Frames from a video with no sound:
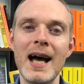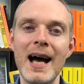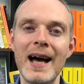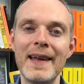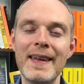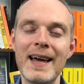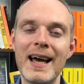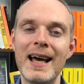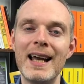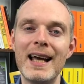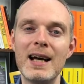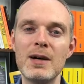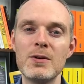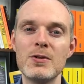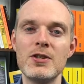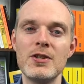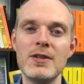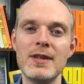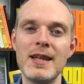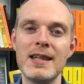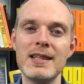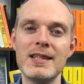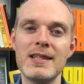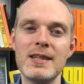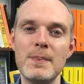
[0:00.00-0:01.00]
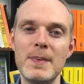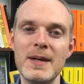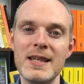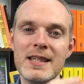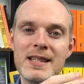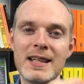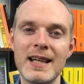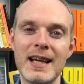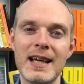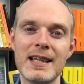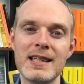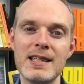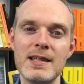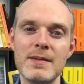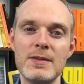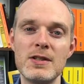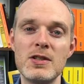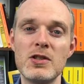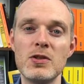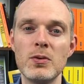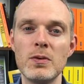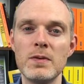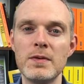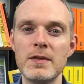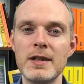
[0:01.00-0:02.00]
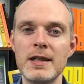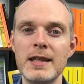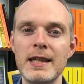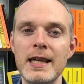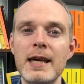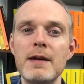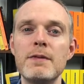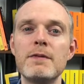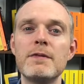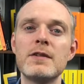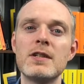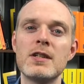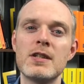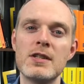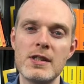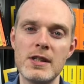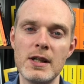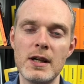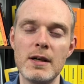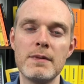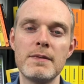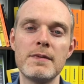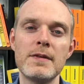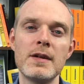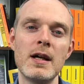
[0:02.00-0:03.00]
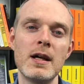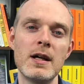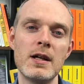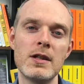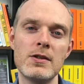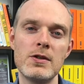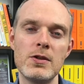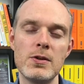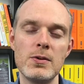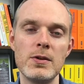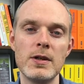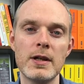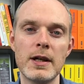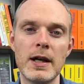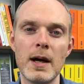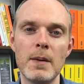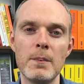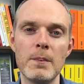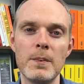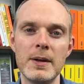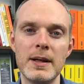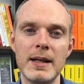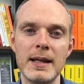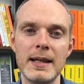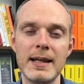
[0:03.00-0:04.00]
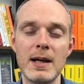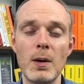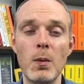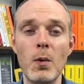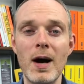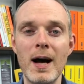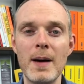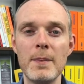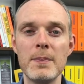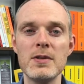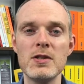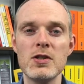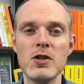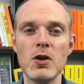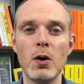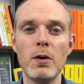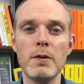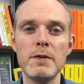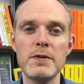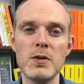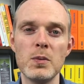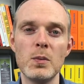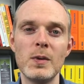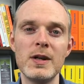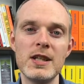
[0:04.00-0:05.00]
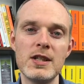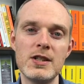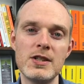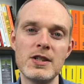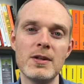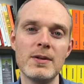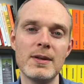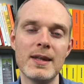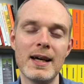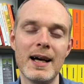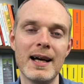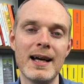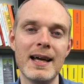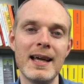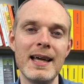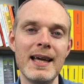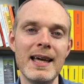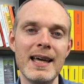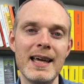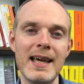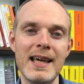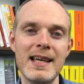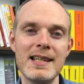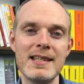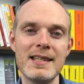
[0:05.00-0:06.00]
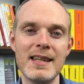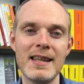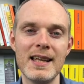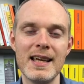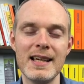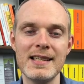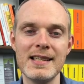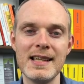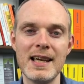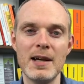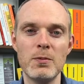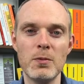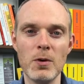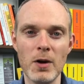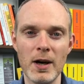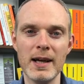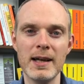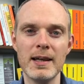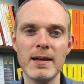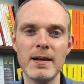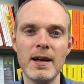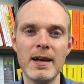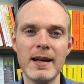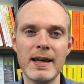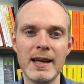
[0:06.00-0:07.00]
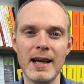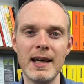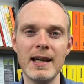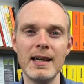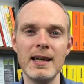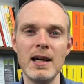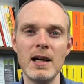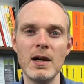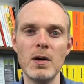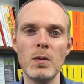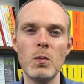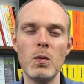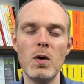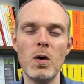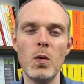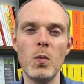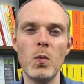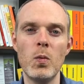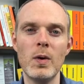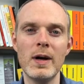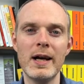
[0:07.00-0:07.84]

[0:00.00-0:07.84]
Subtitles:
And that allows you then to be selective and sort of gift stuff to your company. Now, what happens often when you do that is that they say, right, okay, well,